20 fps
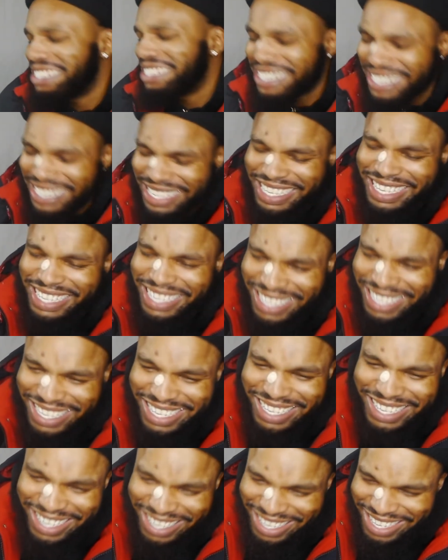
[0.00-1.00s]
Ooh,
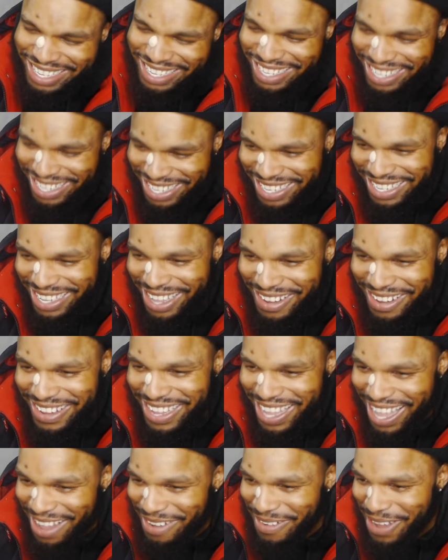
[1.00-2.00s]

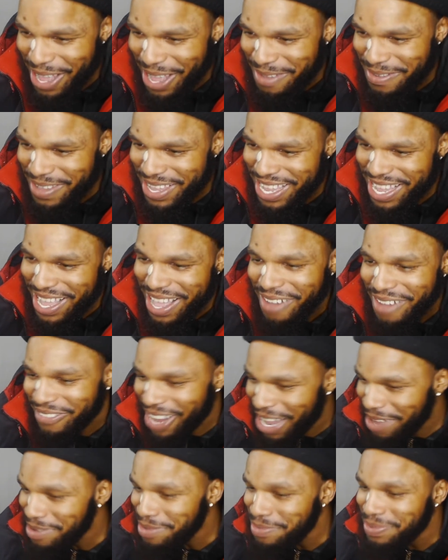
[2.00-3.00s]
okay, YB
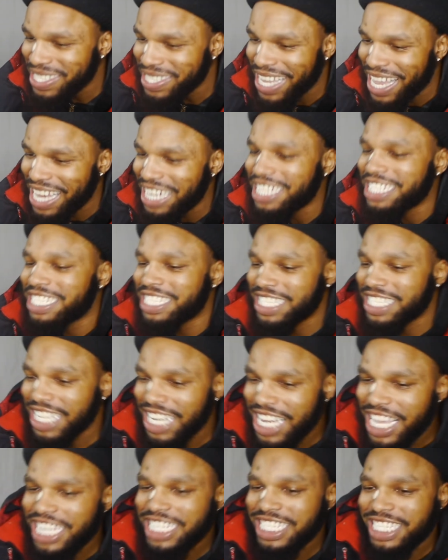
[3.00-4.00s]
why be saying little
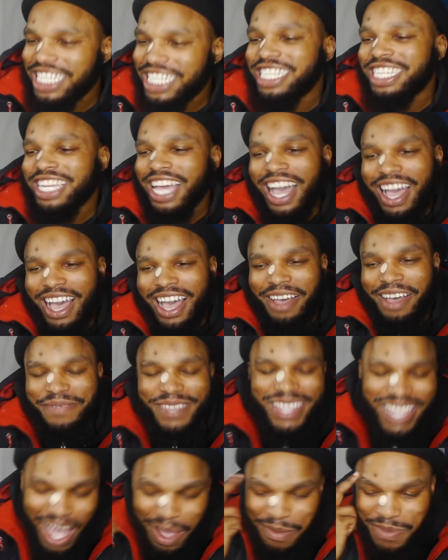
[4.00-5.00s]
slick shit? I, I
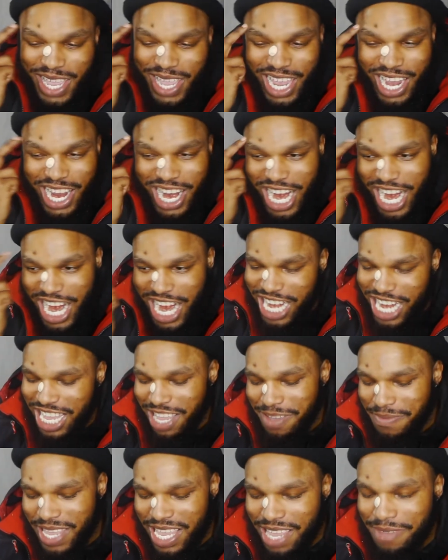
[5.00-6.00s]
be I be hearing
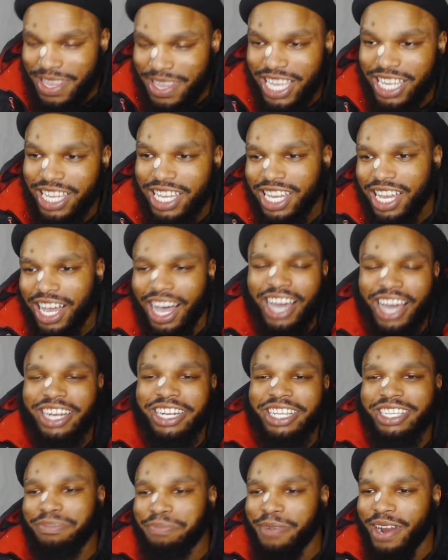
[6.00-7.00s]
he be, he be
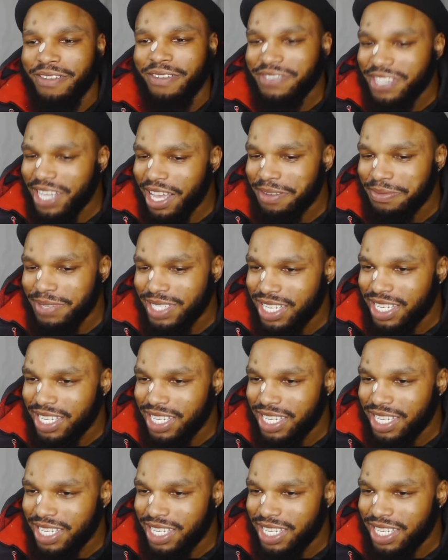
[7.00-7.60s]
under his breath type shit.